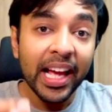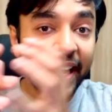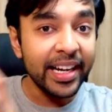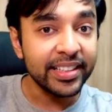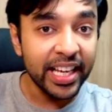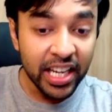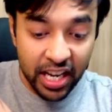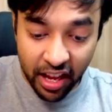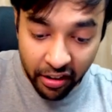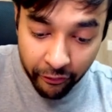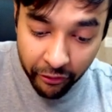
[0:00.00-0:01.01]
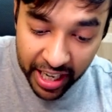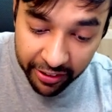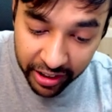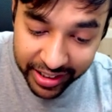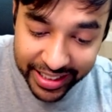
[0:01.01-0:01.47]
and then
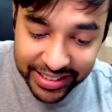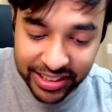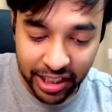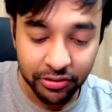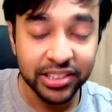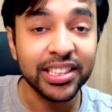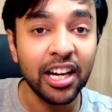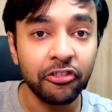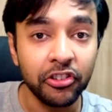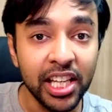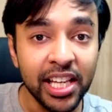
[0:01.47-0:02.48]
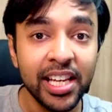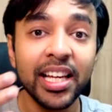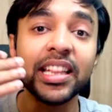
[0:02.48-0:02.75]
whenever these servers are free,